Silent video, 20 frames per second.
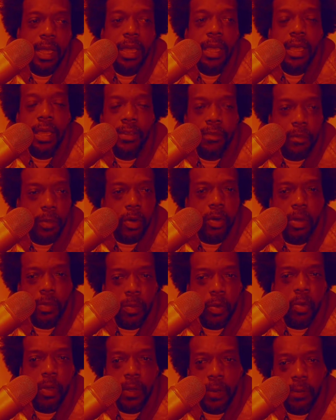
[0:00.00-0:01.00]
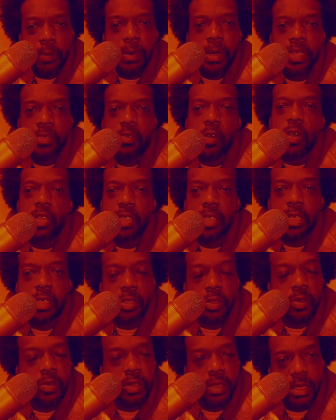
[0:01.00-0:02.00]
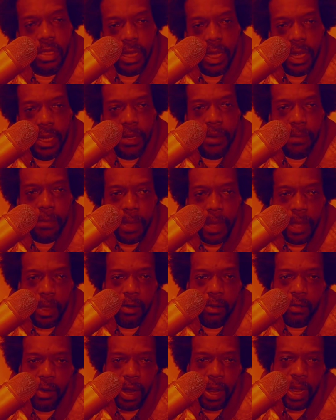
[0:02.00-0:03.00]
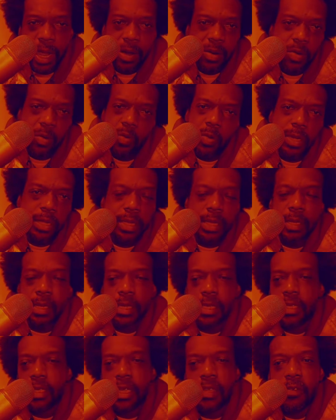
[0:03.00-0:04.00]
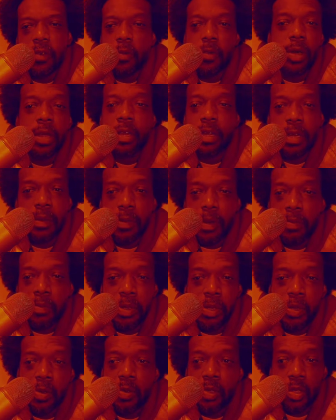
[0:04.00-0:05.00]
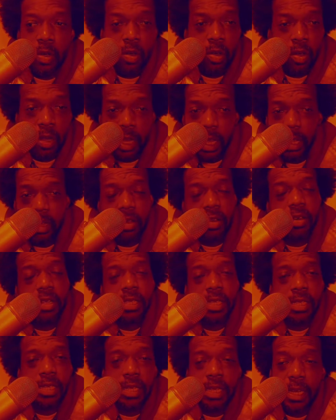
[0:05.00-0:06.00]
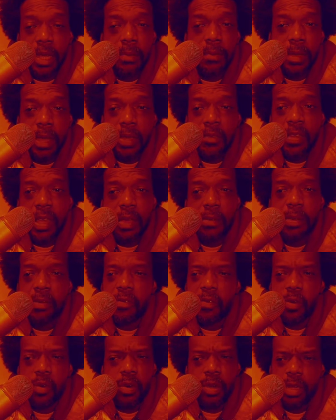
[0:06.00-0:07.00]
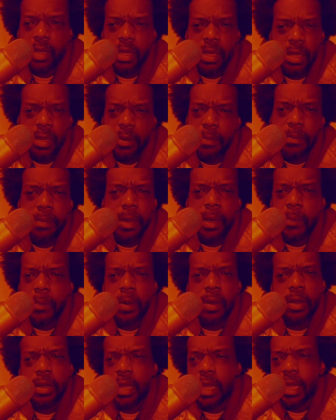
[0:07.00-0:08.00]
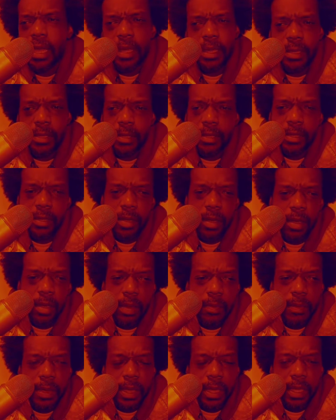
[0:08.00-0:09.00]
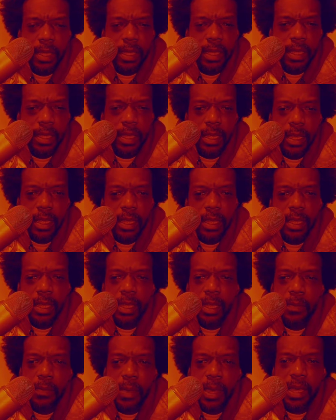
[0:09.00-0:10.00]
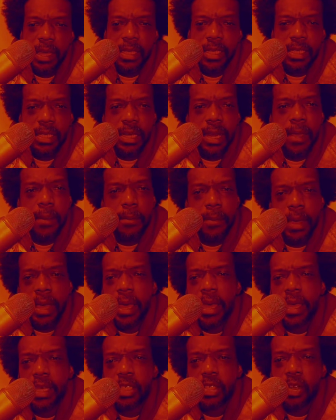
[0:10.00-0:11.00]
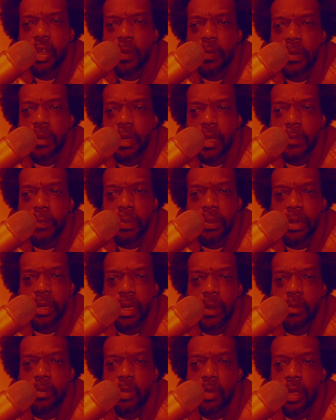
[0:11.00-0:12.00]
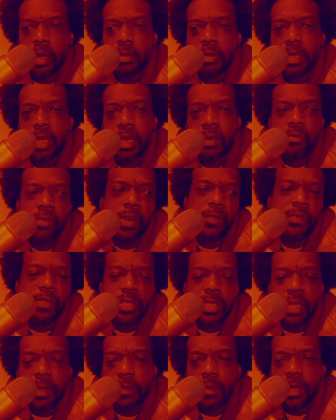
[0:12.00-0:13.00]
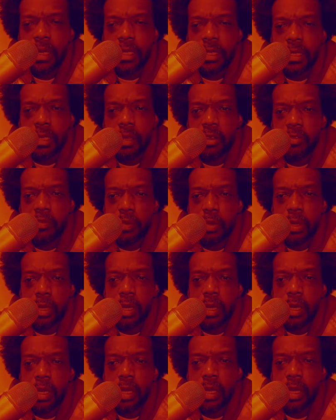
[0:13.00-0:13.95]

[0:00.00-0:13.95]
if Murda Mook and Brizz Rawsteen do decide to battle, right? I don't want these neither one of them to be using all that content that they may have had before. Bump all that. Nah, man, get. Get back into that bag, sharpen that pin up, you know what I'm saying? Reference some of that stuff, but,